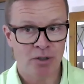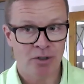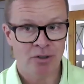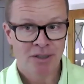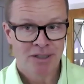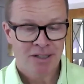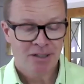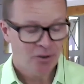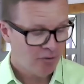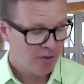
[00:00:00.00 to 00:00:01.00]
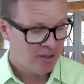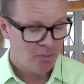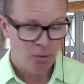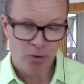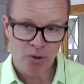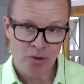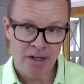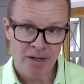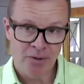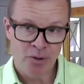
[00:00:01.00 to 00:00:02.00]
where you'll find the book
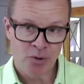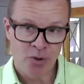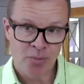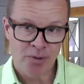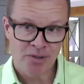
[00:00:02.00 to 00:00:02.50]
going out the door.